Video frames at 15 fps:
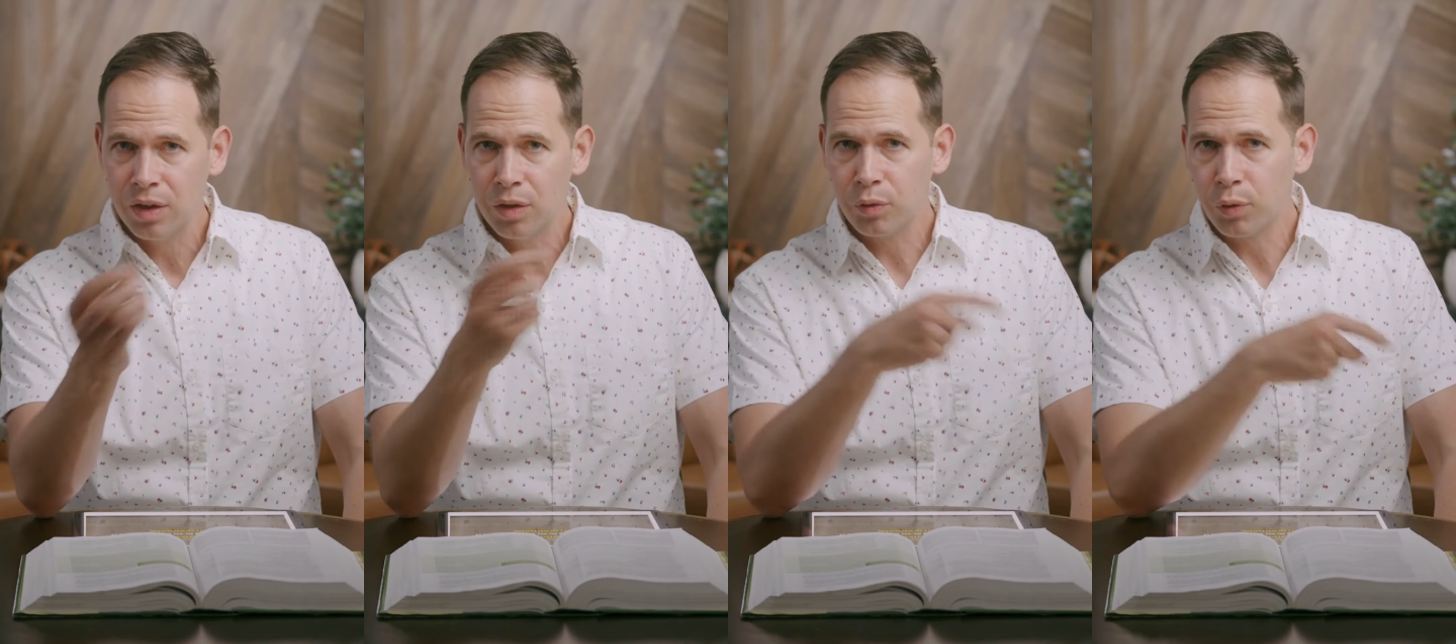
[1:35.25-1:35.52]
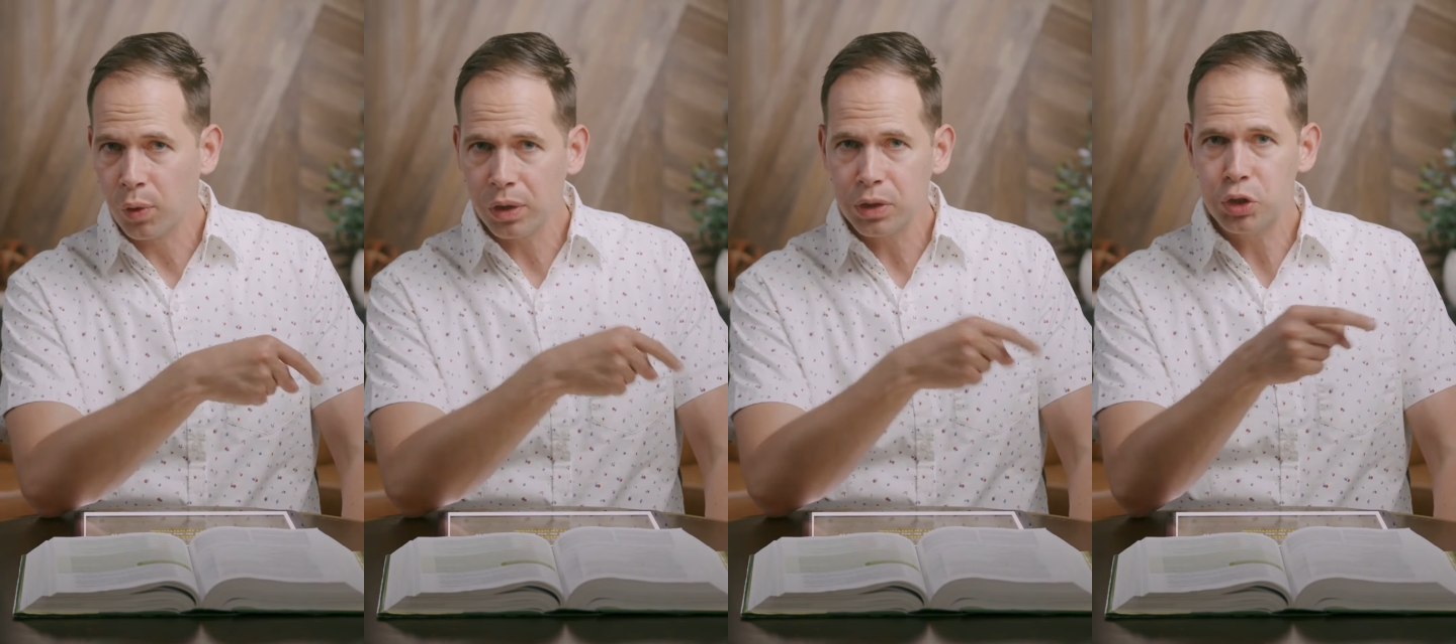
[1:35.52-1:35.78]

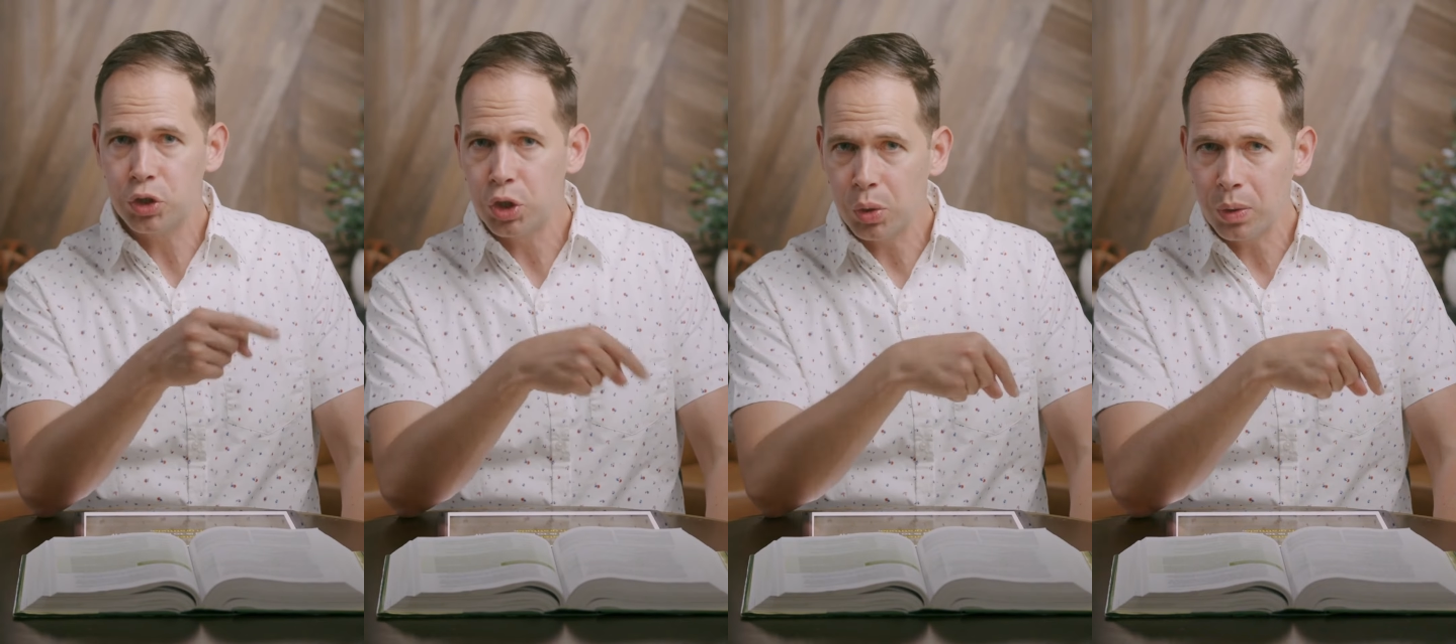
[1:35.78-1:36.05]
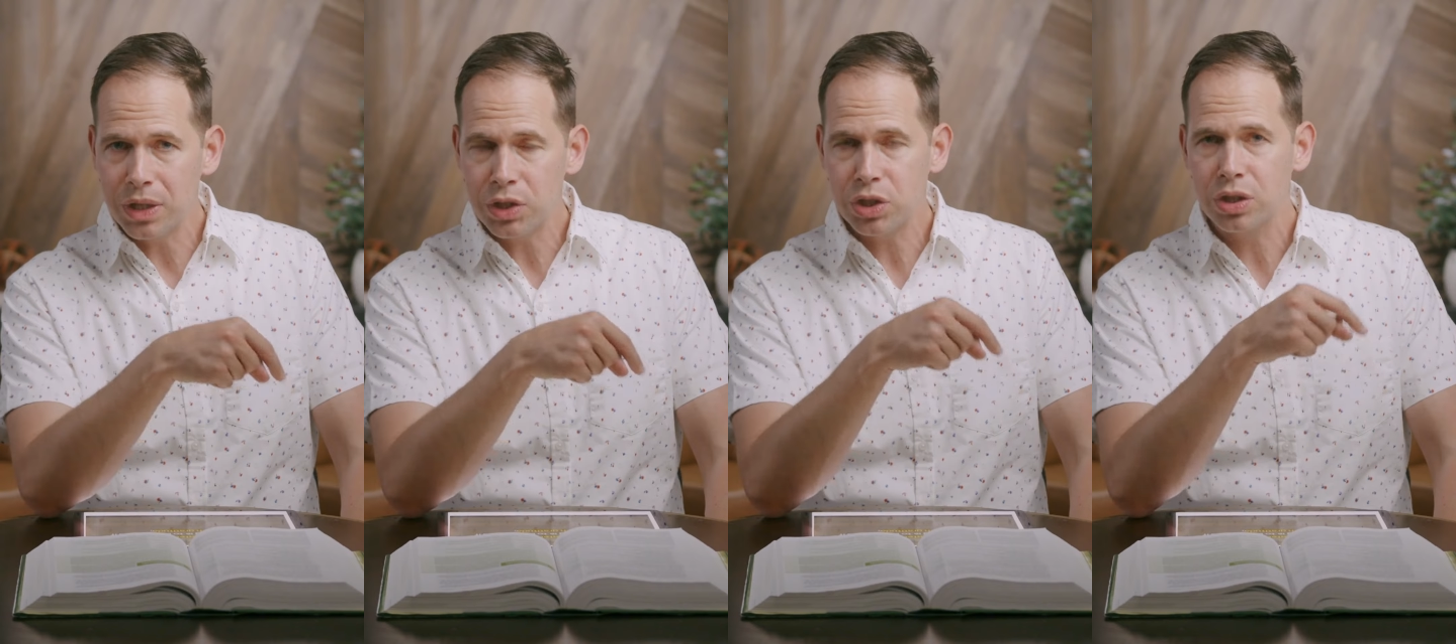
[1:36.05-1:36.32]
for a
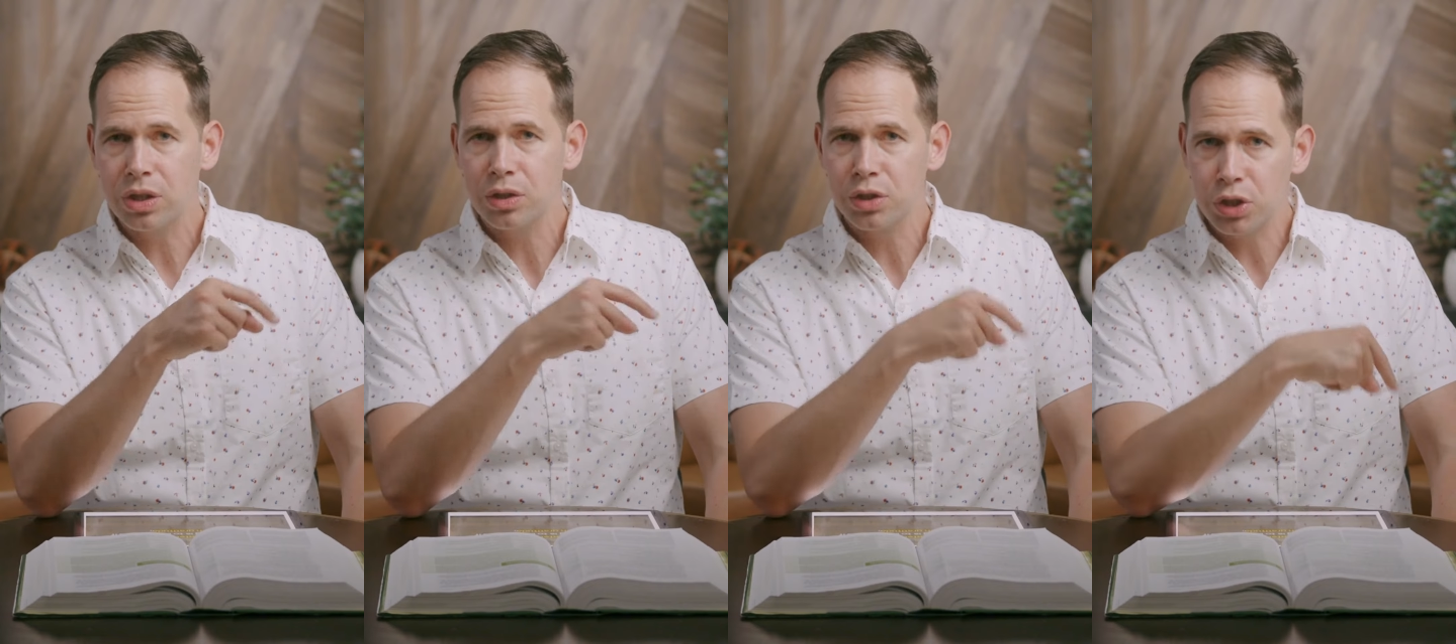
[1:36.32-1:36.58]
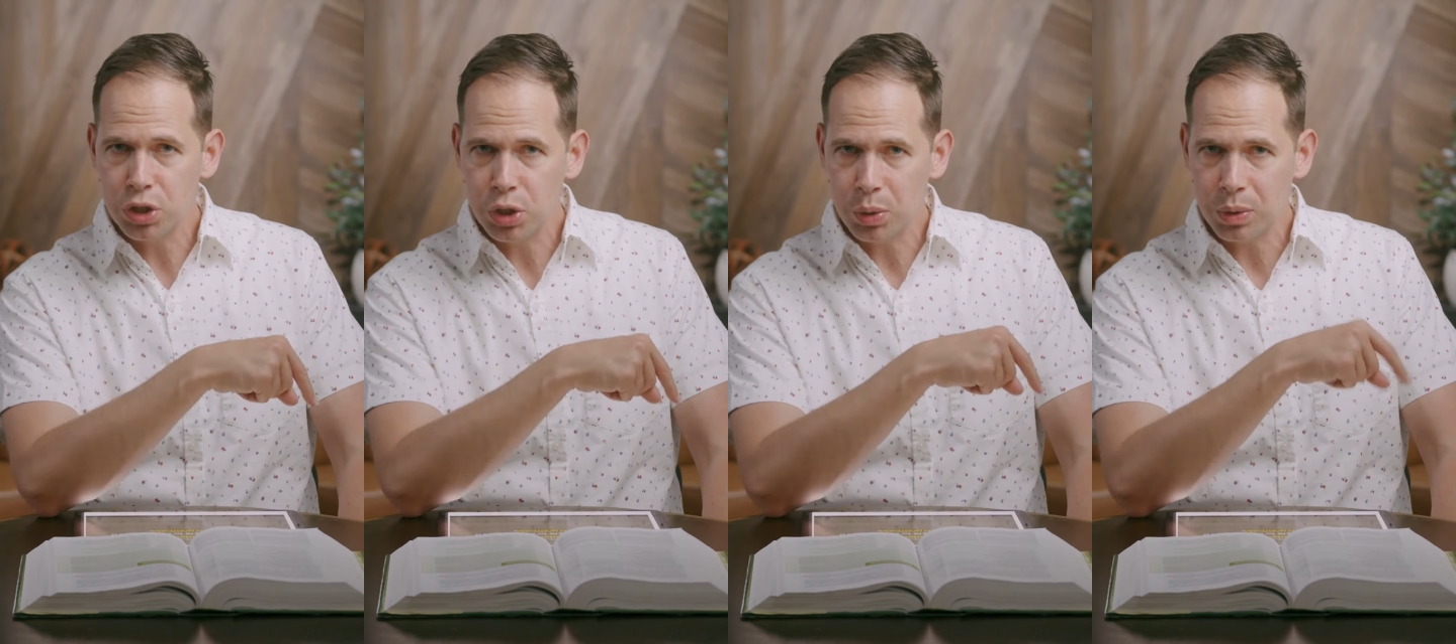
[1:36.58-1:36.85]
Jewish
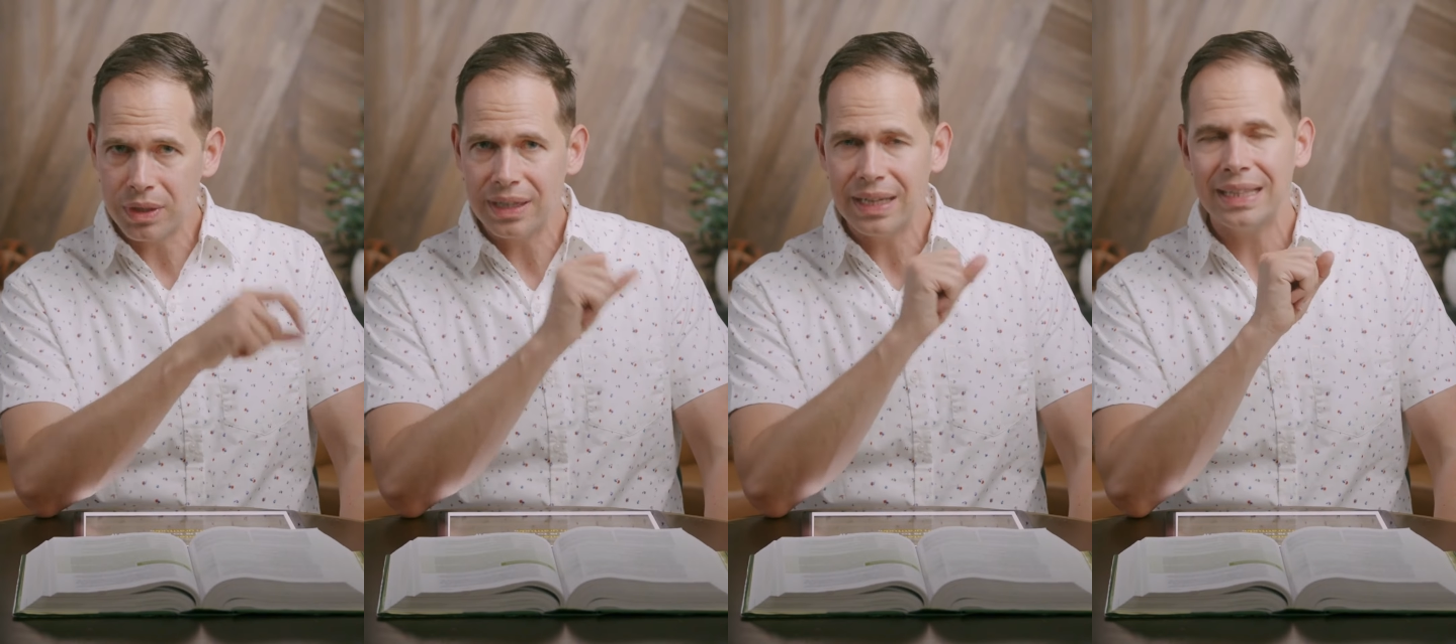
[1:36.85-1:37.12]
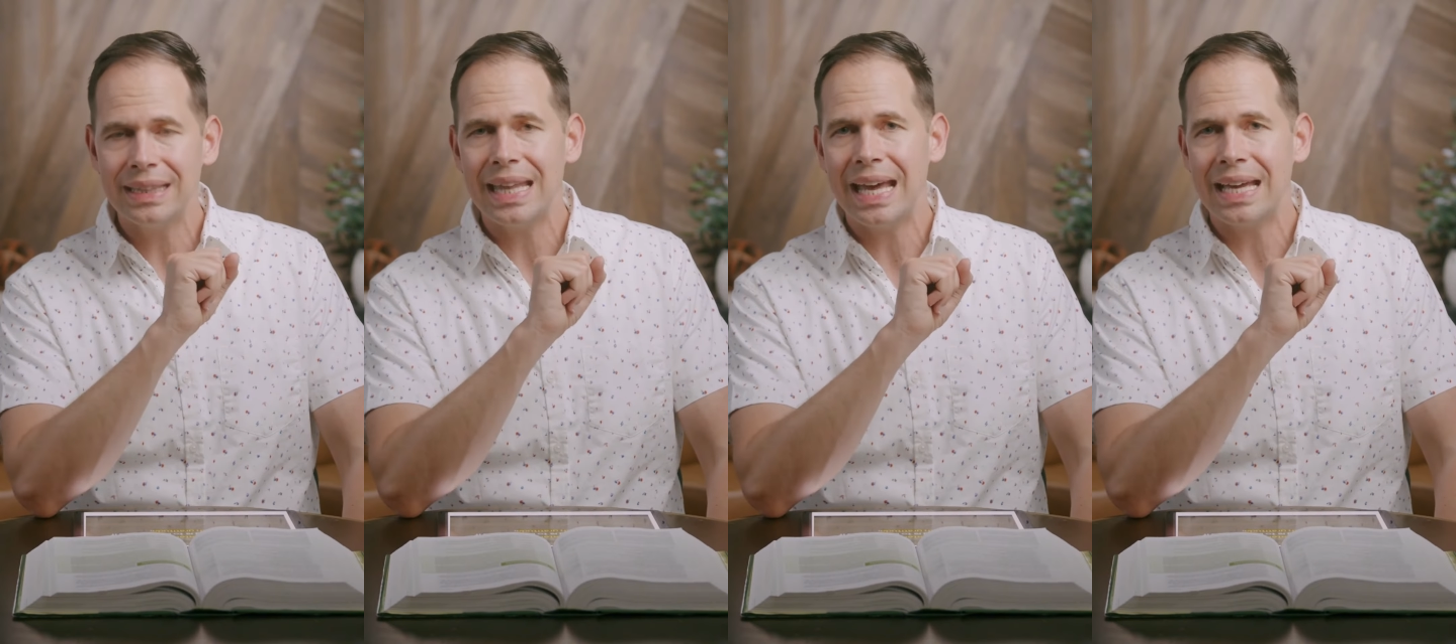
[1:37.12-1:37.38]
student
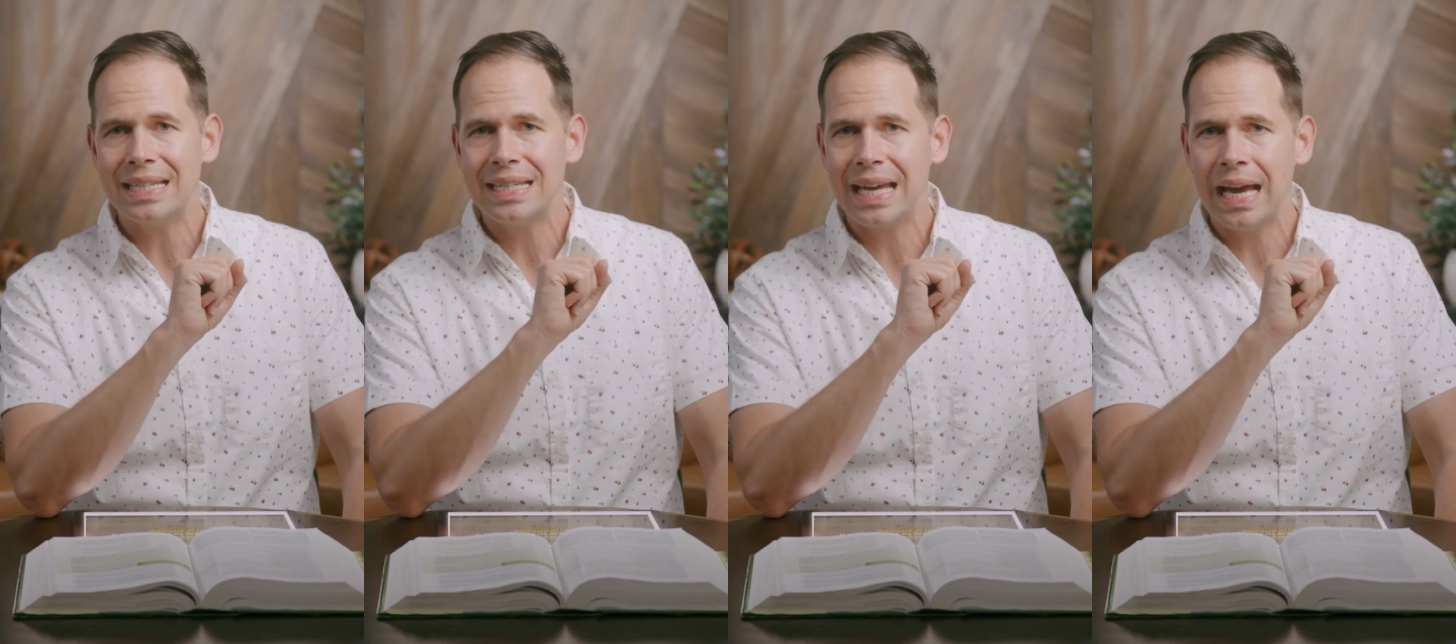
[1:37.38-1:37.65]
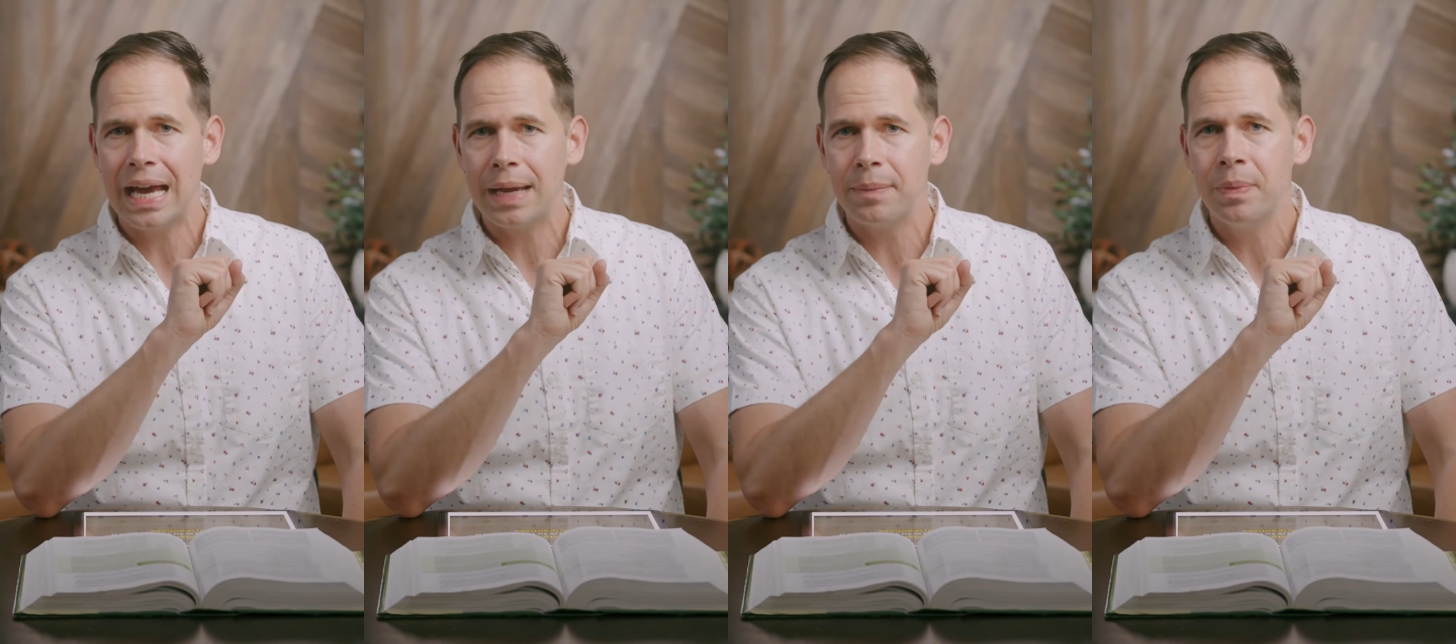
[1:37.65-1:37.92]
at that
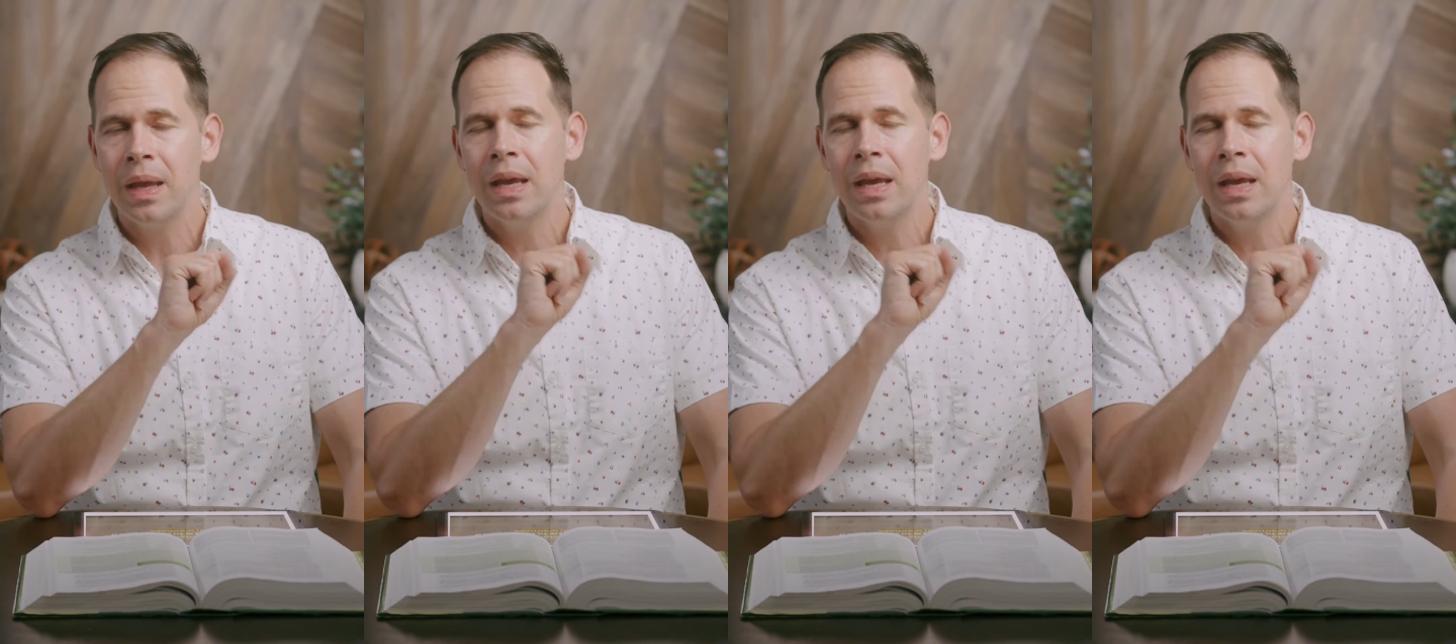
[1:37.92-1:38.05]
time.